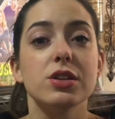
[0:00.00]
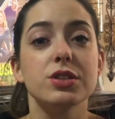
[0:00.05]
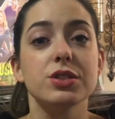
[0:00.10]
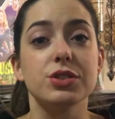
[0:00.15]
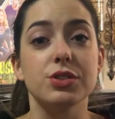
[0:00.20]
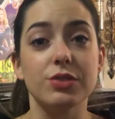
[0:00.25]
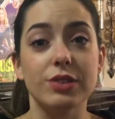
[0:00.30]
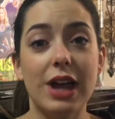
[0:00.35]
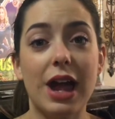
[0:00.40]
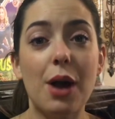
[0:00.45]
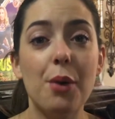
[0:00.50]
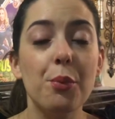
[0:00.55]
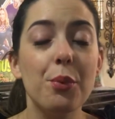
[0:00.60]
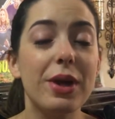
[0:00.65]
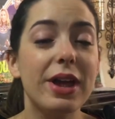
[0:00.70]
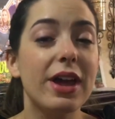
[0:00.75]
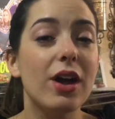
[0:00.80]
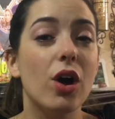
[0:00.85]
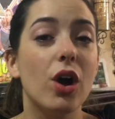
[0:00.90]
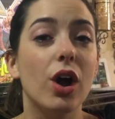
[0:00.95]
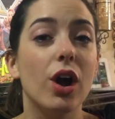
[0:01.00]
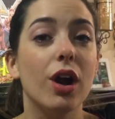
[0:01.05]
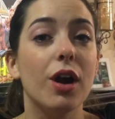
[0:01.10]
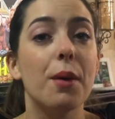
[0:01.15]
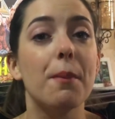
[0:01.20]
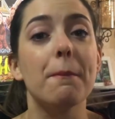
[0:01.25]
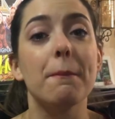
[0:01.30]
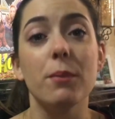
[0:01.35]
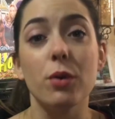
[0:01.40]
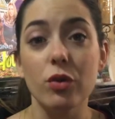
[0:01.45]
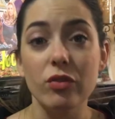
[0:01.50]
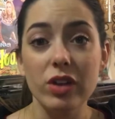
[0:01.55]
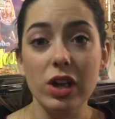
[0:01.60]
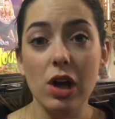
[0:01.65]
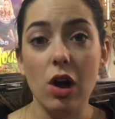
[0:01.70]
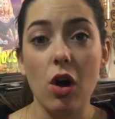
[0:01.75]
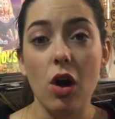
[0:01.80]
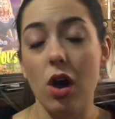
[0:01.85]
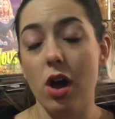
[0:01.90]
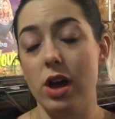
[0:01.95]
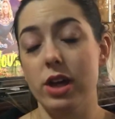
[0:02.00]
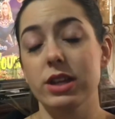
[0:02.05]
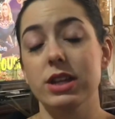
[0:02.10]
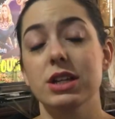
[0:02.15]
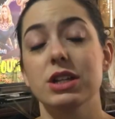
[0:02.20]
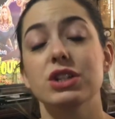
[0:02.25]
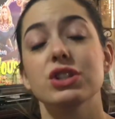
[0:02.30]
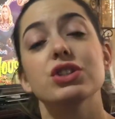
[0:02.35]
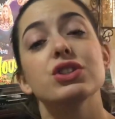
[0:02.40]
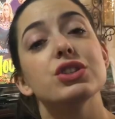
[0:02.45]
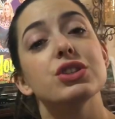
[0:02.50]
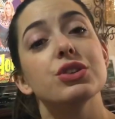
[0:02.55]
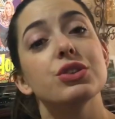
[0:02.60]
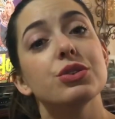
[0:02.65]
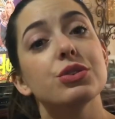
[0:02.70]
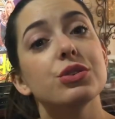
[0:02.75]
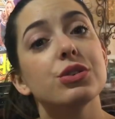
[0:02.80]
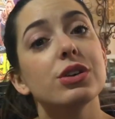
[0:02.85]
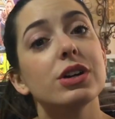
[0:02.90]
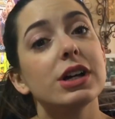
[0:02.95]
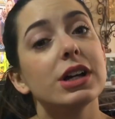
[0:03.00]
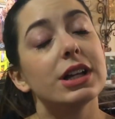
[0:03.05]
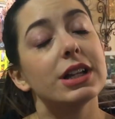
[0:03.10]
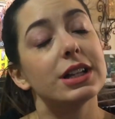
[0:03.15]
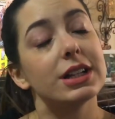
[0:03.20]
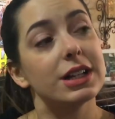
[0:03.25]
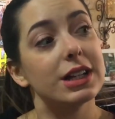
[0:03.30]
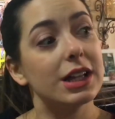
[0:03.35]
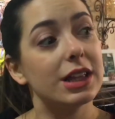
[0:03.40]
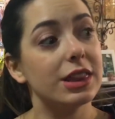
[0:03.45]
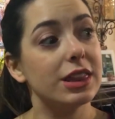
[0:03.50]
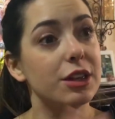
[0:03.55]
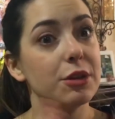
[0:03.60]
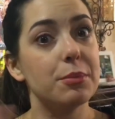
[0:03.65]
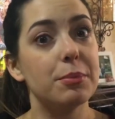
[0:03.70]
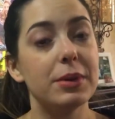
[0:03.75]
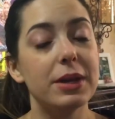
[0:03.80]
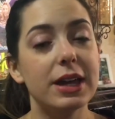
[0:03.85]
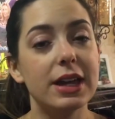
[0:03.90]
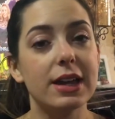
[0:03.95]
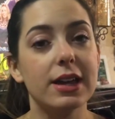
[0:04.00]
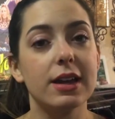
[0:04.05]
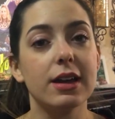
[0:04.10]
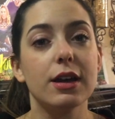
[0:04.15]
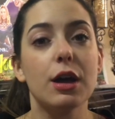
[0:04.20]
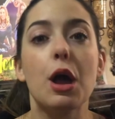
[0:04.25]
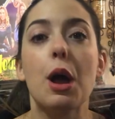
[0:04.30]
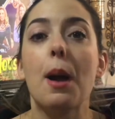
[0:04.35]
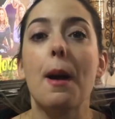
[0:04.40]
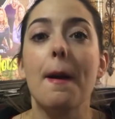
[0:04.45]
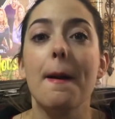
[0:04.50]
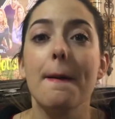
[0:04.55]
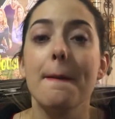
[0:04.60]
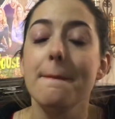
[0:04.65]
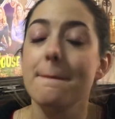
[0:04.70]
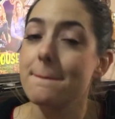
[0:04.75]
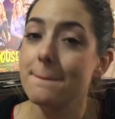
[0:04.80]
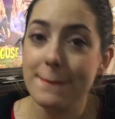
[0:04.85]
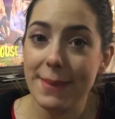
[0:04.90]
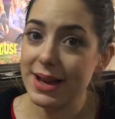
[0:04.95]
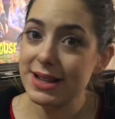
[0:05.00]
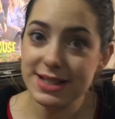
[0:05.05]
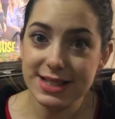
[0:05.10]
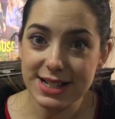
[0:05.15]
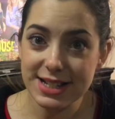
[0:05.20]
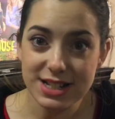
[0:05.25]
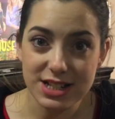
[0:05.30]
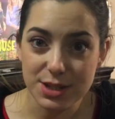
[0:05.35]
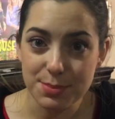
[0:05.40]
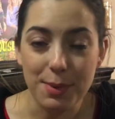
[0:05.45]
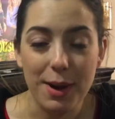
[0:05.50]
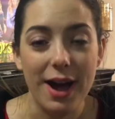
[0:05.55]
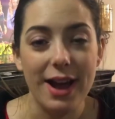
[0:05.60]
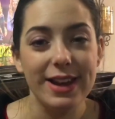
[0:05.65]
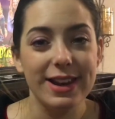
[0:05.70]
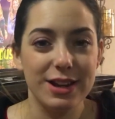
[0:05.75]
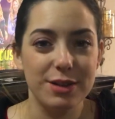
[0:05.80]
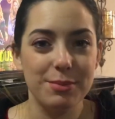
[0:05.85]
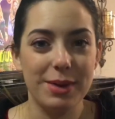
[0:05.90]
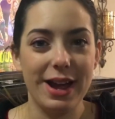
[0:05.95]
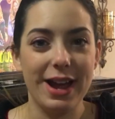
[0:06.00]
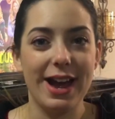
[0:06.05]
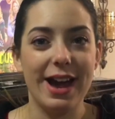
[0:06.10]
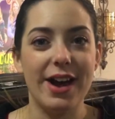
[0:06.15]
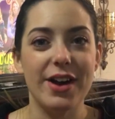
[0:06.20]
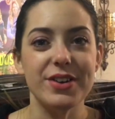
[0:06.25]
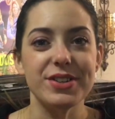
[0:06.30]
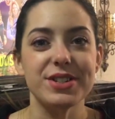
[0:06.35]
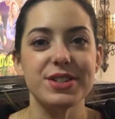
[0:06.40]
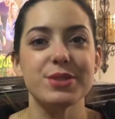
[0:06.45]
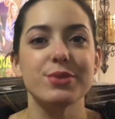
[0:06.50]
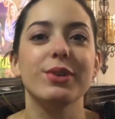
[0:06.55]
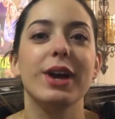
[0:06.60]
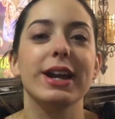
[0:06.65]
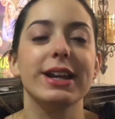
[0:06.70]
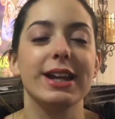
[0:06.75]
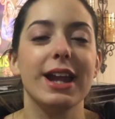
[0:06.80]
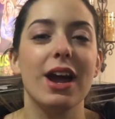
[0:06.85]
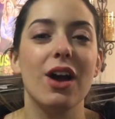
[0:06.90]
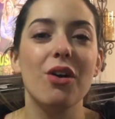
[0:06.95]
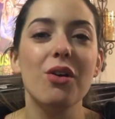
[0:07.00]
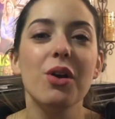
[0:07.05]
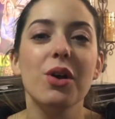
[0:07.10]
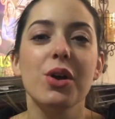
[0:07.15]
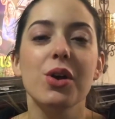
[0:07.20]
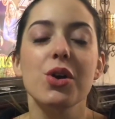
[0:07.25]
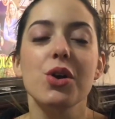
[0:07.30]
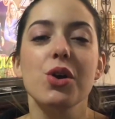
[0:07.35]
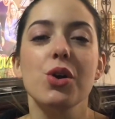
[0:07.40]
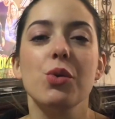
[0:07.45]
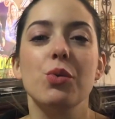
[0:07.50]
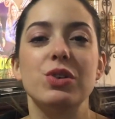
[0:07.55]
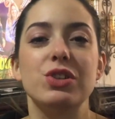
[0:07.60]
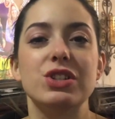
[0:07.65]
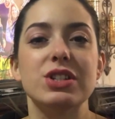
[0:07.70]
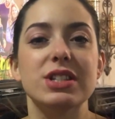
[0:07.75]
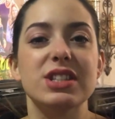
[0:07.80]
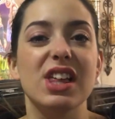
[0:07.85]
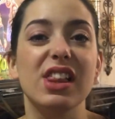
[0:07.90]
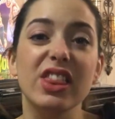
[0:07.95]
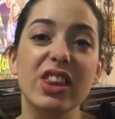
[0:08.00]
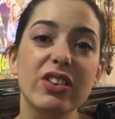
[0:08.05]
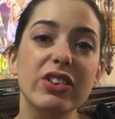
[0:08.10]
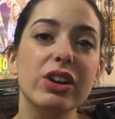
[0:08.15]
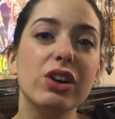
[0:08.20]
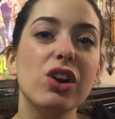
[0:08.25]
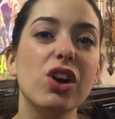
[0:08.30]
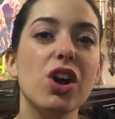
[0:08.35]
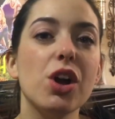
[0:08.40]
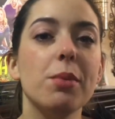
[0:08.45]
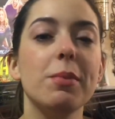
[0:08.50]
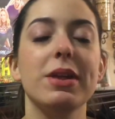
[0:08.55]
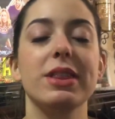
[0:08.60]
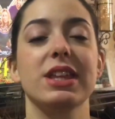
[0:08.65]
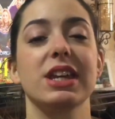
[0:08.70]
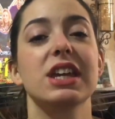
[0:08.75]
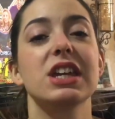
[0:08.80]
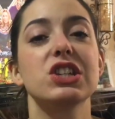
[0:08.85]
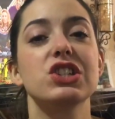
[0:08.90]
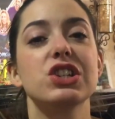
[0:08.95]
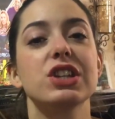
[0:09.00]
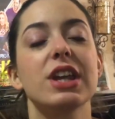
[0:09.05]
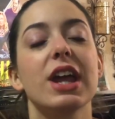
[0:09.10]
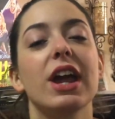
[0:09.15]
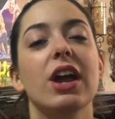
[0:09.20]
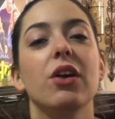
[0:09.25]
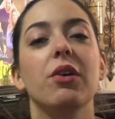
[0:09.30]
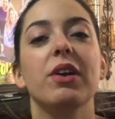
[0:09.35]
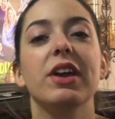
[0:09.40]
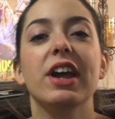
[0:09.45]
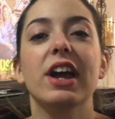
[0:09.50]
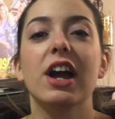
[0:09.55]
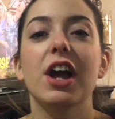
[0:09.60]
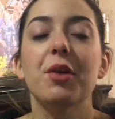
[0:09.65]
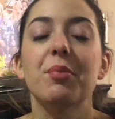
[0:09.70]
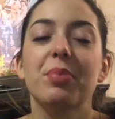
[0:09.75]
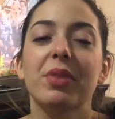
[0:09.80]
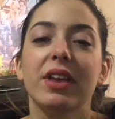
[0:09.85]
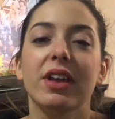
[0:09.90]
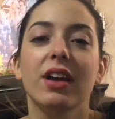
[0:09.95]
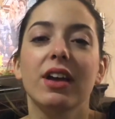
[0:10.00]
So now we are moving on to the big messy spot in my house right now, which is the living room and the kitchen area.